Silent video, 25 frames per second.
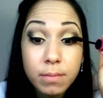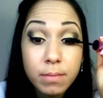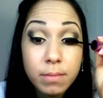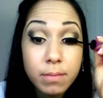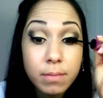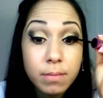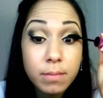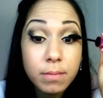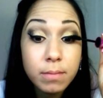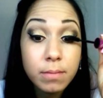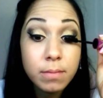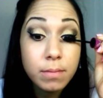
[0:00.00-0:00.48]

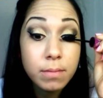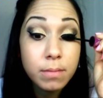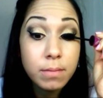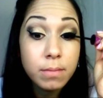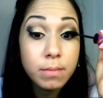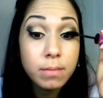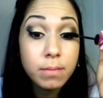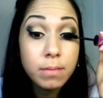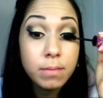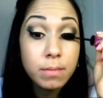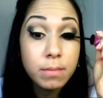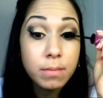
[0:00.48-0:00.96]

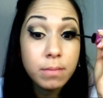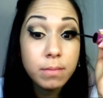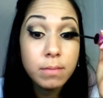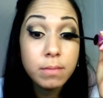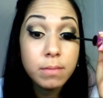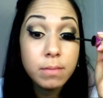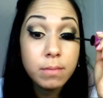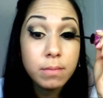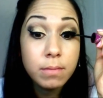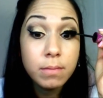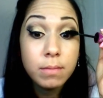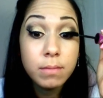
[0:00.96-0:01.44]

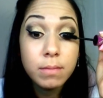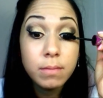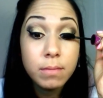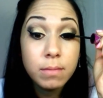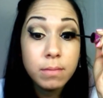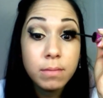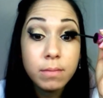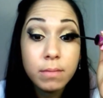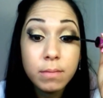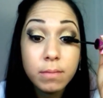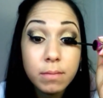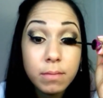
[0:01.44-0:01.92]

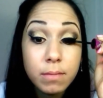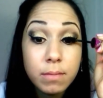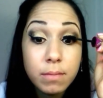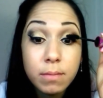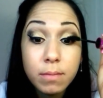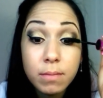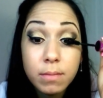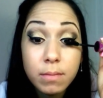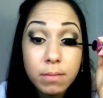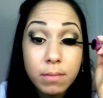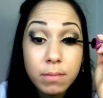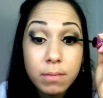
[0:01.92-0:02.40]

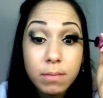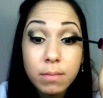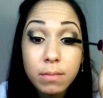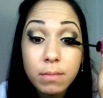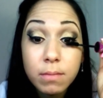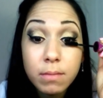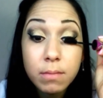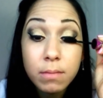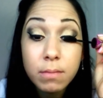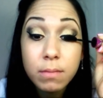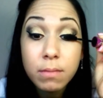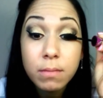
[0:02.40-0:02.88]

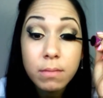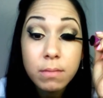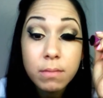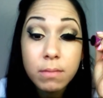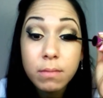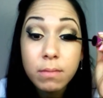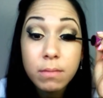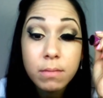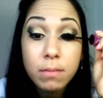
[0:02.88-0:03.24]
No one is speaking in this clip.